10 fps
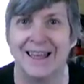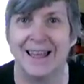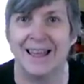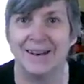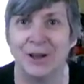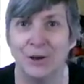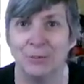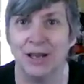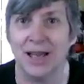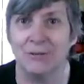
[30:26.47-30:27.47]
and I hope
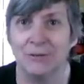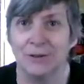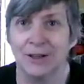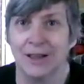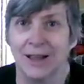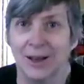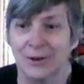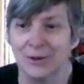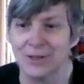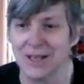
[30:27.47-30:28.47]
you have a
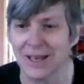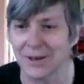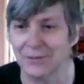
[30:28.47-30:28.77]
good day.